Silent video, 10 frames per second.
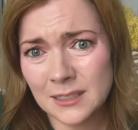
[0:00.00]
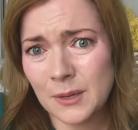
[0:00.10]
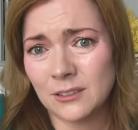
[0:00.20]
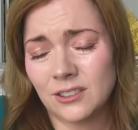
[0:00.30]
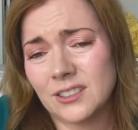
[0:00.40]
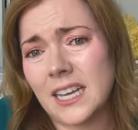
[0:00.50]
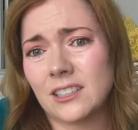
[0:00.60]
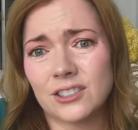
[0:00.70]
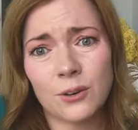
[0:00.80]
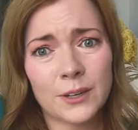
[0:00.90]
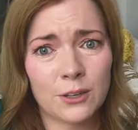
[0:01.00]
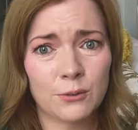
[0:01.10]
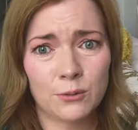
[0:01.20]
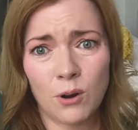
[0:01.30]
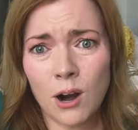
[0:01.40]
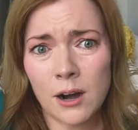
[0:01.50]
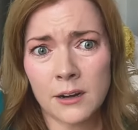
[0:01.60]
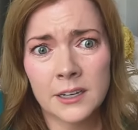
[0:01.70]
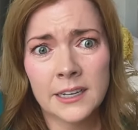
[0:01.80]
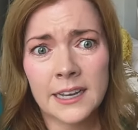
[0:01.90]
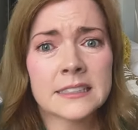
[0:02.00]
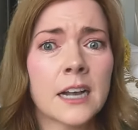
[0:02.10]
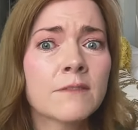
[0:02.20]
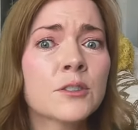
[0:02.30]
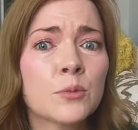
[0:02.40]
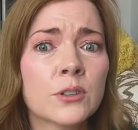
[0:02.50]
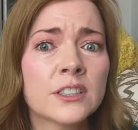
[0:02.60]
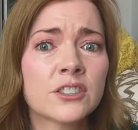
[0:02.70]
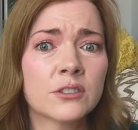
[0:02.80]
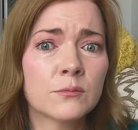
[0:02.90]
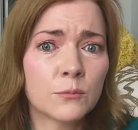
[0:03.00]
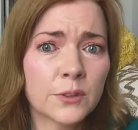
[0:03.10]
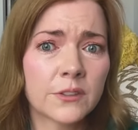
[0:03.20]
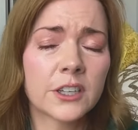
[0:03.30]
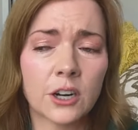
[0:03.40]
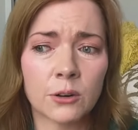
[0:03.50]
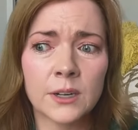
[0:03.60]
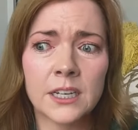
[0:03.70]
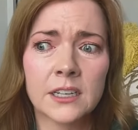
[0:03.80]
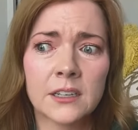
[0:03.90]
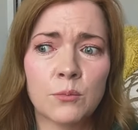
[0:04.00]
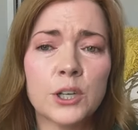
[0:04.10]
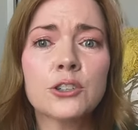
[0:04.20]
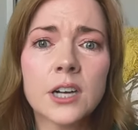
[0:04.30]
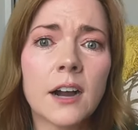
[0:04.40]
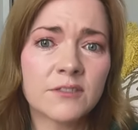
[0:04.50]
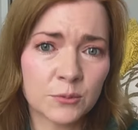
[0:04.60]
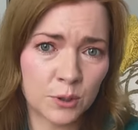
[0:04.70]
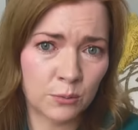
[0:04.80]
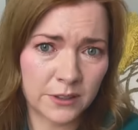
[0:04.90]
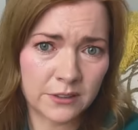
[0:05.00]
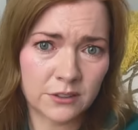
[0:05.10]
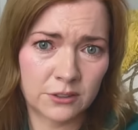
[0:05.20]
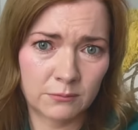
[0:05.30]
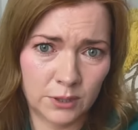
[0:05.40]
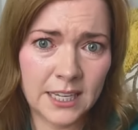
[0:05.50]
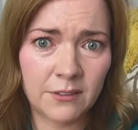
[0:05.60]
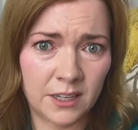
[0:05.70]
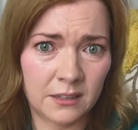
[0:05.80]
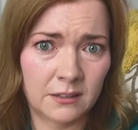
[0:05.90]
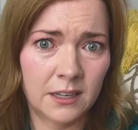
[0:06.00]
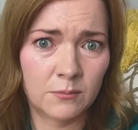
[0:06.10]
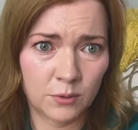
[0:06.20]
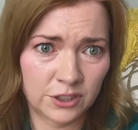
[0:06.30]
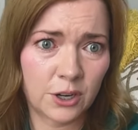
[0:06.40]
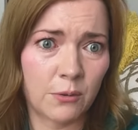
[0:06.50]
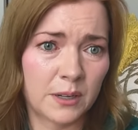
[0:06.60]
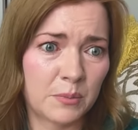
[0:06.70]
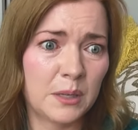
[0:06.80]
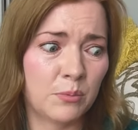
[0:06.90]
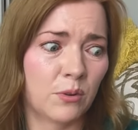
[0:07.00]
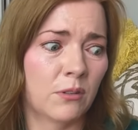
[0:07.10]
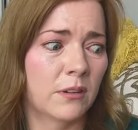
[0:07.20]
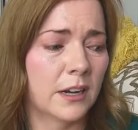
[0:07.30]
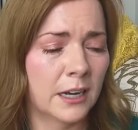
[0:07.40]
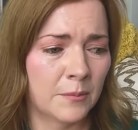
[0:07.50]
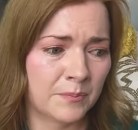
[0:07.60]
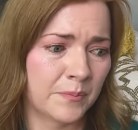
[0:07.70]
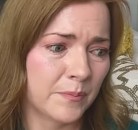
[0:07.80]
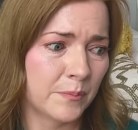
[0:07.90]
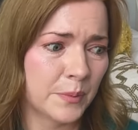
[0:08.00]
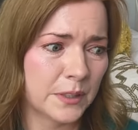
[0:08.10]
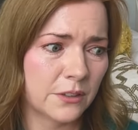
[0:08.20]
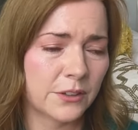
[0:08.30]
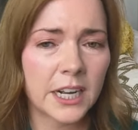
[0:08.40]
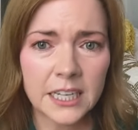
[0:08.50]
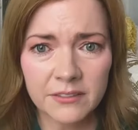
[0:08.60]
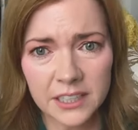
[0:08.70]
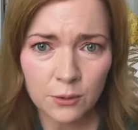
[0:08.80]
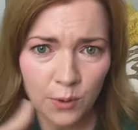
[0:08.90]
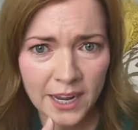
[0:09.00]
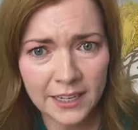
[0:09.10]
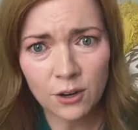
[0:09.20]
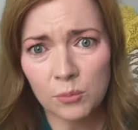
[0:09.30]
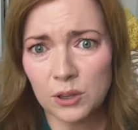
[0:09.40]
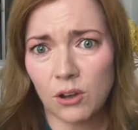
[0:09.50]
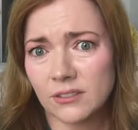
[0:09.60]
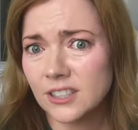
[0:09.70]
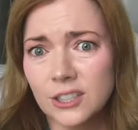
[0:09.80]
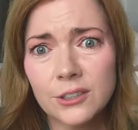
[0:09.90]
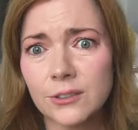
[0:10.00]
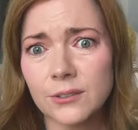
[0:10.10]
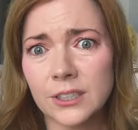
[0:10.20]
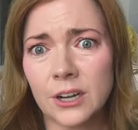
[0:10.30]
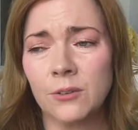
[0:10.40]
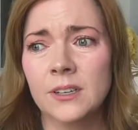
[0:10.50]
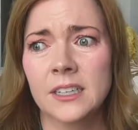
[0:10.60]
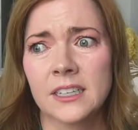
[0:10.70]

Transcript: It's about just kind of showing who you are as comfortable as uh, with, you know, what you're comfortable with, with giving and with showing people. Um, but you're not giving it away. It all belongs to you, you know?